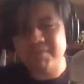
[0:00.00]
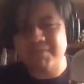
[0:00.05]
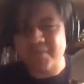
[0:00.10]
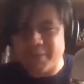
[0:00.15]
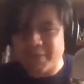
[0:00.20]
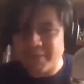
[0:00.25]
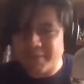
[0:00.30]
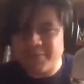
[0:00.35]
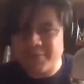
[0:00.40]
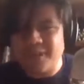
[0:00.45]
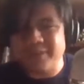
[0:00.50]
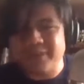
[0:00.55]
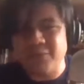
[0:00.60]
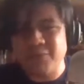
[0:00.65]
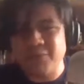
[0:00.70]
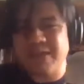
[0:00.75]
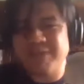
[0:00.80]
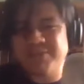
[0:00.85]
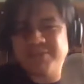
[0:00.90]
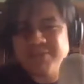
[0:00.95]
Okay, well, I think
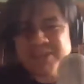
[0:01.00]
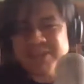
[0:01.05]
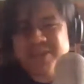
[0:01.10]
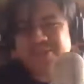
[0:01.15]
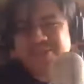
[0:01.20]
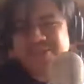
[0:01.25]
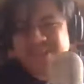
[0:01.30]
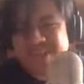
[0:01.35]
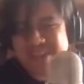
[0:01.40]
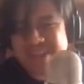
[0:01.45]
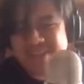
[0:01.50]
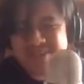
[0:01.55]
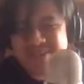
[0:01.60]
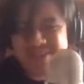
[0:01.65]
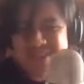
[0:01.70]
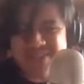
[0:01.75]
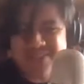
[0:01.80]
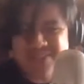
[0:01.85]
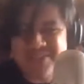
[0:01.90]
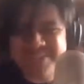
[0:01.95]
we'll have some interesting
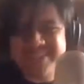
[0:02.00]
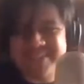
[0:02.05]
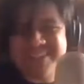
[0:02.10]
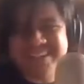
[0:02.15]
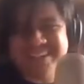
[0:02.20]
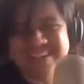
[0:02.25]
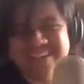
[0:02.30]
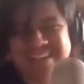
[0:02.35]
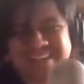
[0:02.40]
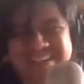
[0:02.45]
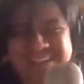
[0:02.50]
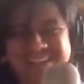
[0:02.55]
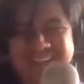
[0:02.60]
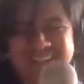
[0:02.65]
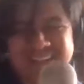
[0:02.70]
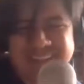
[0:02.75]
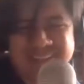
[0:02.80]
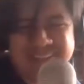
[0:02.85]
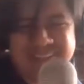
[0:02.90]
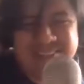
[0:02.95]
conversations in
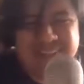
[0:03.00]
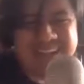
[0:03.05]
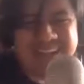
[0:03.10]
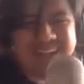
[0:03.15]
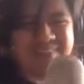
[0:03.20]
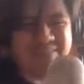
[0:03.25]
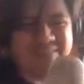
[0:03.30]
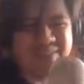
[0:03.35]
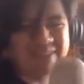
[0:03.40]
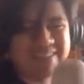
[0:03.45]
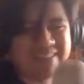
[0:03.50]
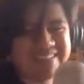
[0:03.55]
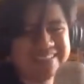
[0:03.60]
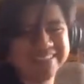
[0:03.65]
the live chat after this.